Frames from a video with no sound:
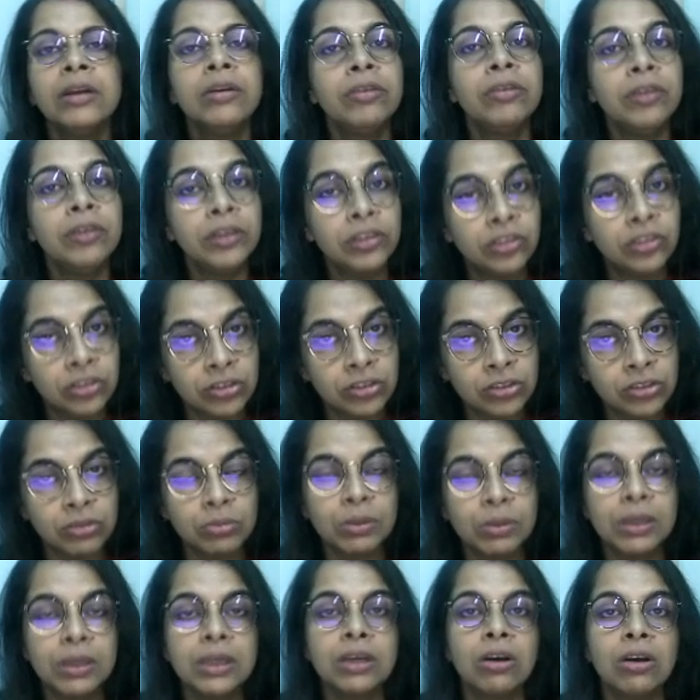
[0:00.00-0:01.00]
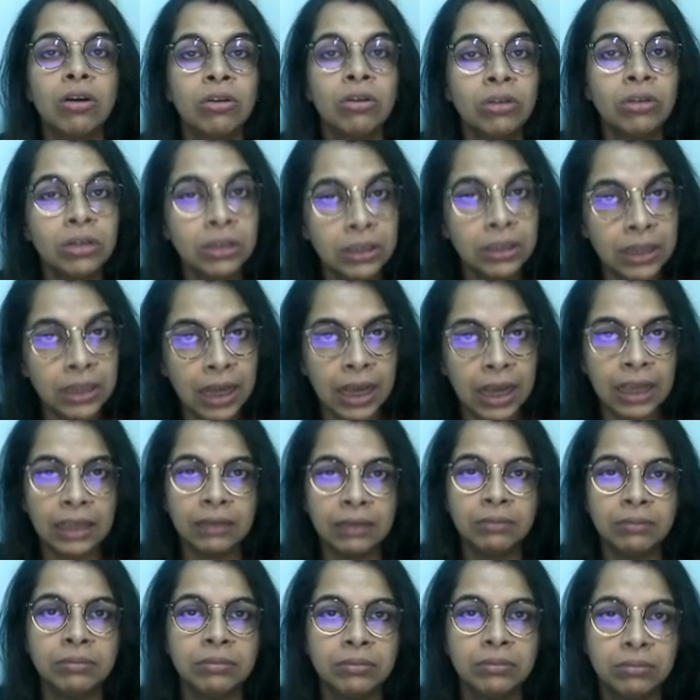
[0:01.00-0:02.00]
reaches me on
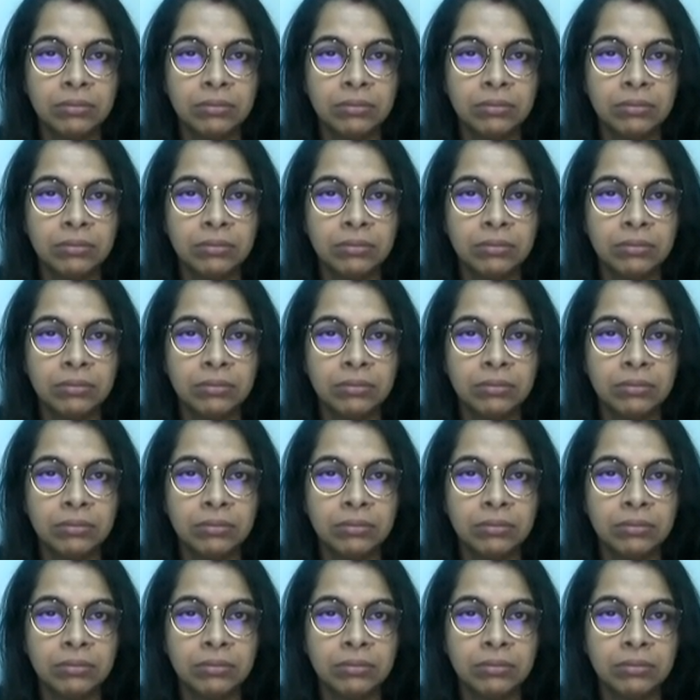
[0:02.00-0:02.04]
time.